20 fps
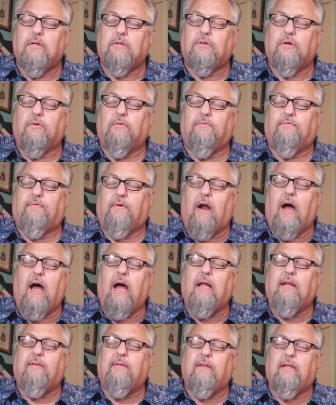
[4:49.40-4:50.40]
So
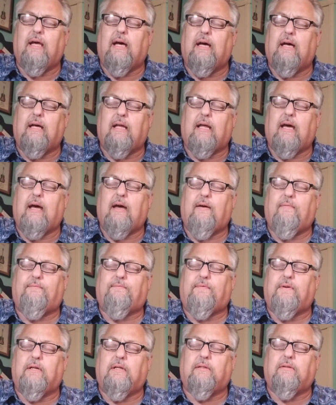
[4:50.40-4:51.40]
frightened that I
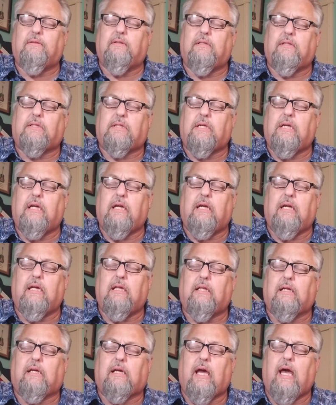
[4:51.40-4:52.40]
felt to
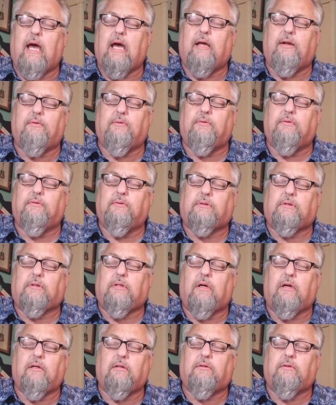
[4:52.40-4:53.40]
see the cattle
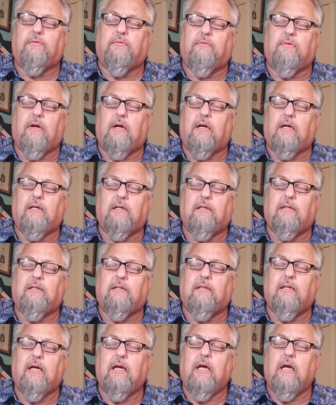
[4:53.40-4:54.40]
start to
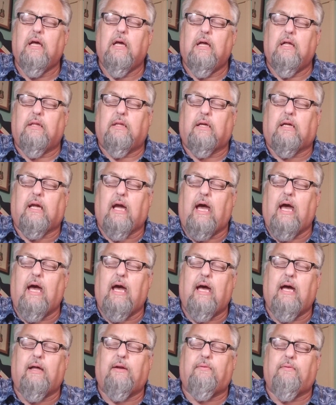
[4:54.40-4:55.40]
run. The
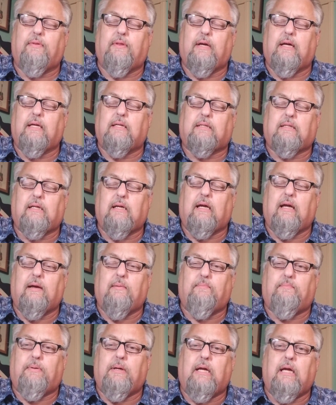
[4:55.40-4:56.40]
cattle they
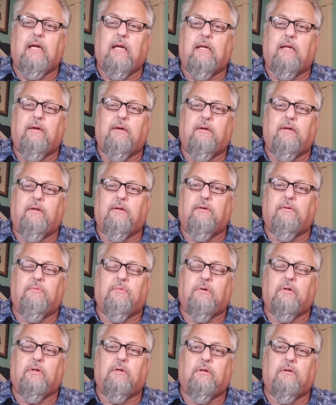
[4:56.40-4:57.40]
stampeded
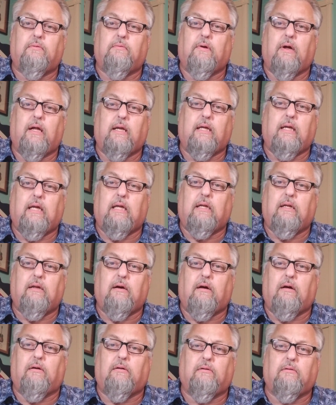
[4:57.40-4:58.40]
were running
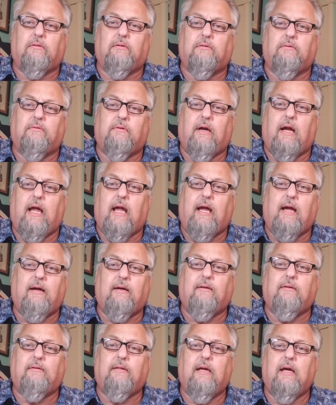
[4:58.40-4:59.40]
all
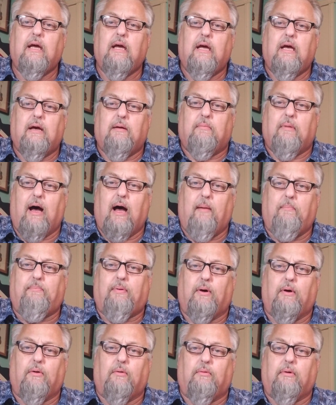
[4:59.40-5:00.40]
around. My
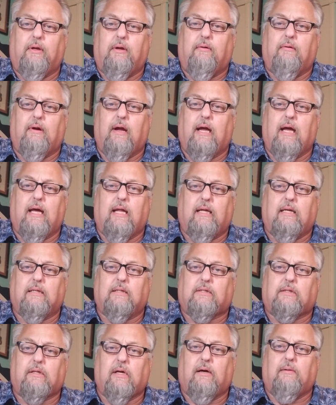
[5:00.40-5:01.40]
pony ran
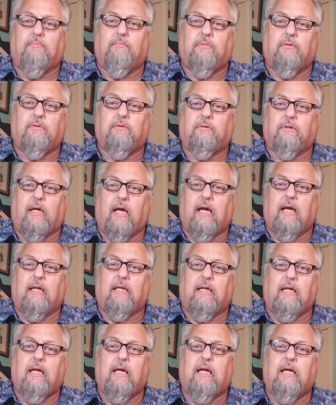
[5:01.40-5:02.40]
and stumbled
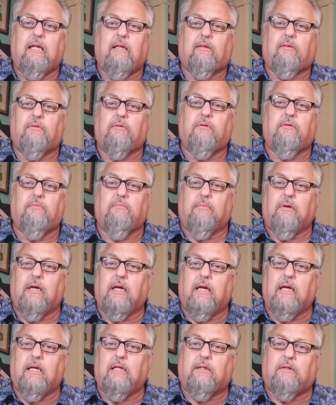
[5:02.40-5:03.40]
and he threw
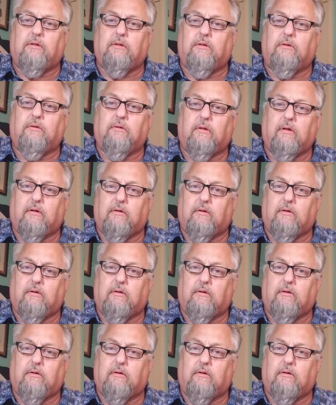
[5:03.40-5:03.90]
me to the